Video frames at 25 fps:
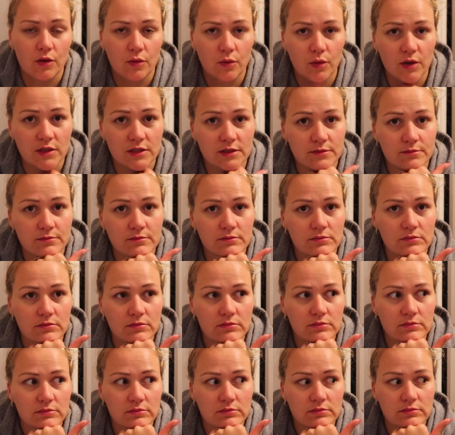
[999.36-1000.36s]
were some
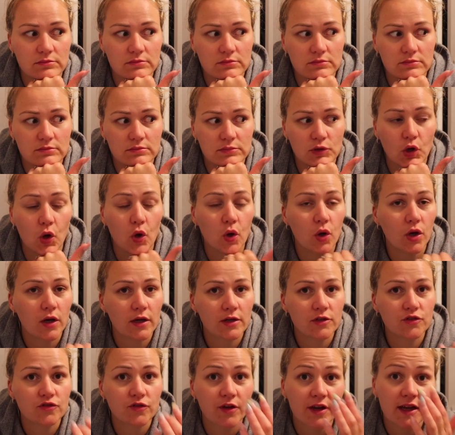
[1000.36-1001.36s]

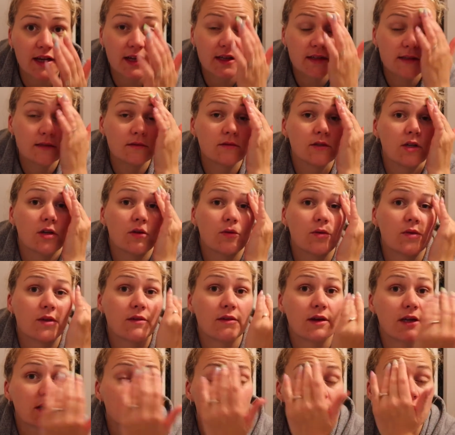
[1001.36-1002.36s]
conker trees. Don't know what
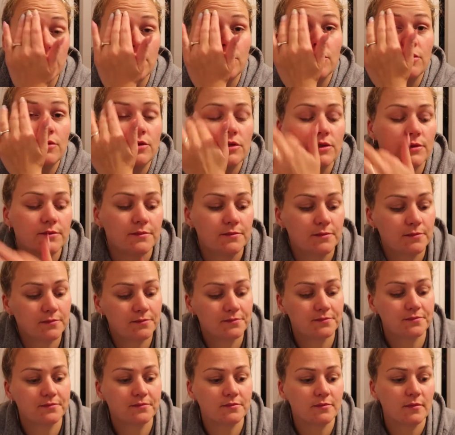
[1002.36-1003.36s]
they're actually called.
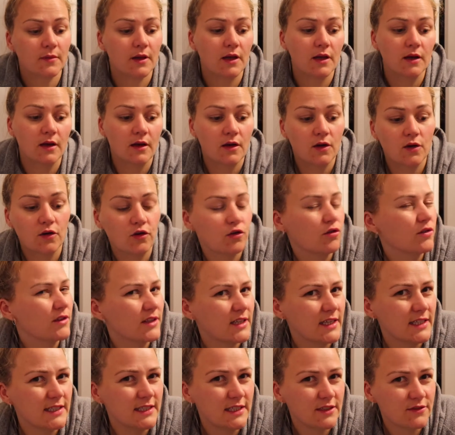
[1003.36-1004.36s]
Or are
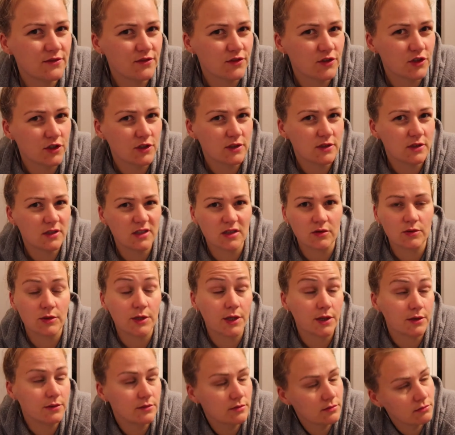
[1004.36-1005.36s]
they different? I don't
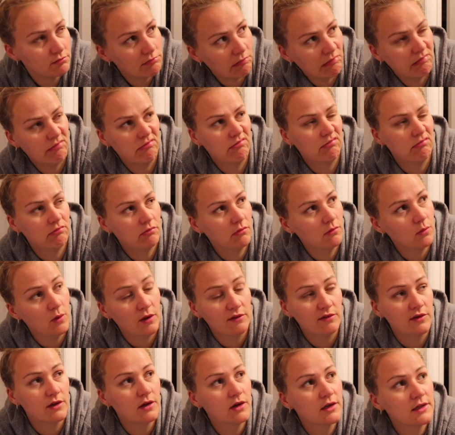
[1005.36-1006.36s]
know.
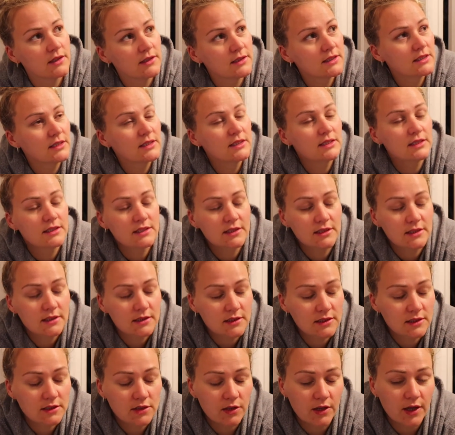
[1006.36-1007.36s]
Whatever.
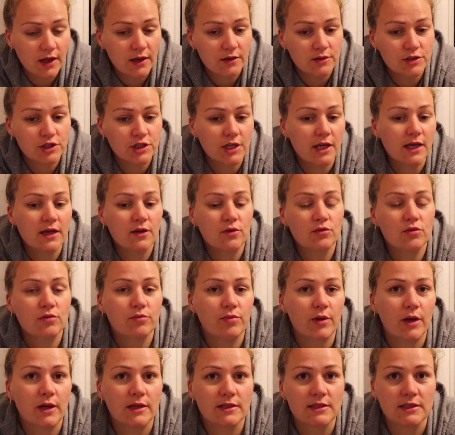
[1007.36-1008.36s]
So yeah, I was shaking all the
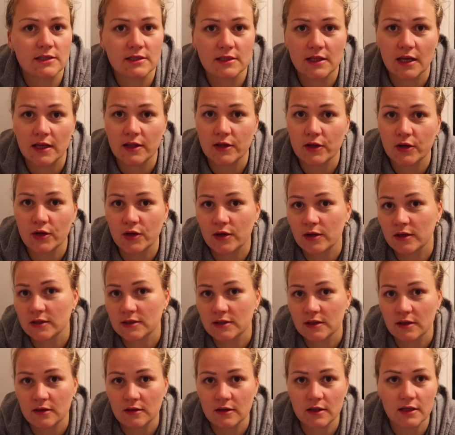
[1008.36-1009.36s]
branches, getting the
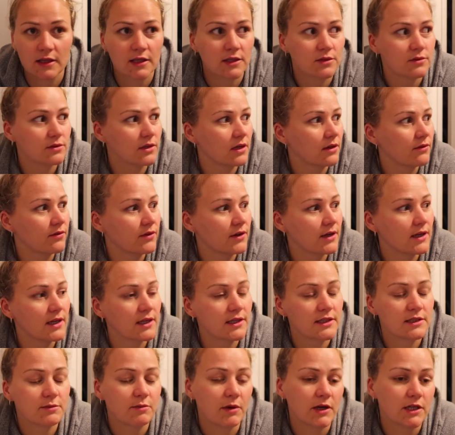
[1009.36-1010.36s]
conkers out. The kids were loving it
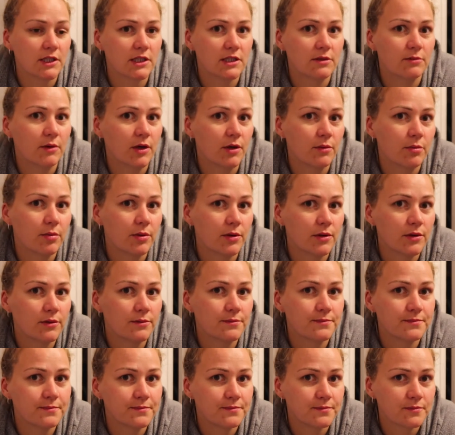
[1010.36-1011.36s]
and smashing them
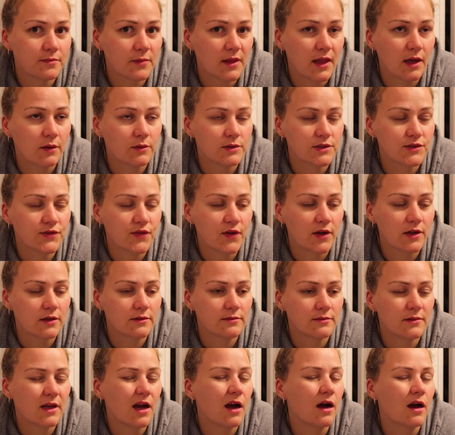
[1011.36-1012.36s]
open. That was fun.
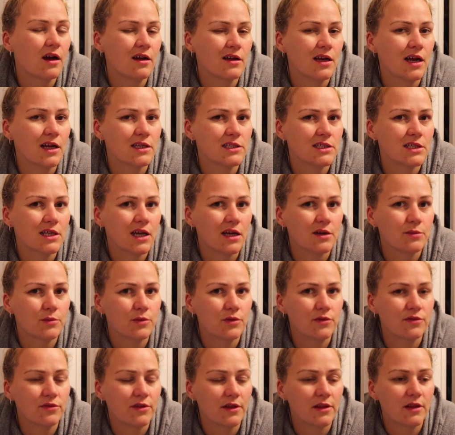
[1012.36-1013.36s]
I actually had
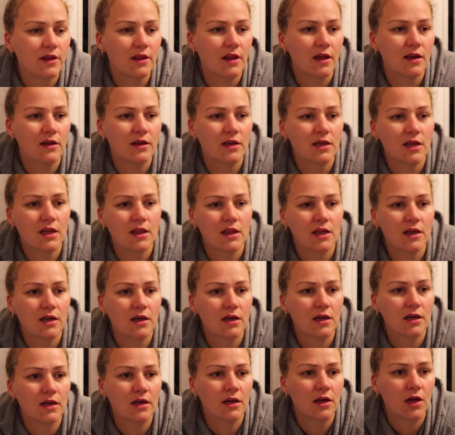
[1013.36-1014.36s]
more fun than they did, I
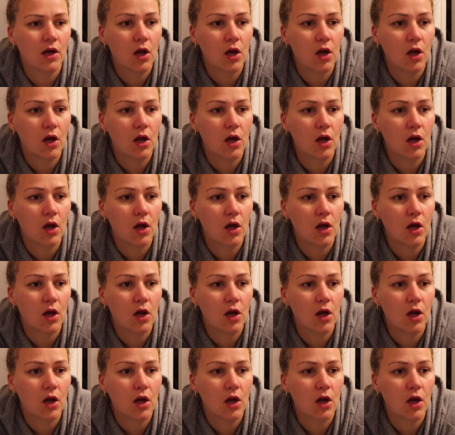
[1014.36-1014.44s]
think.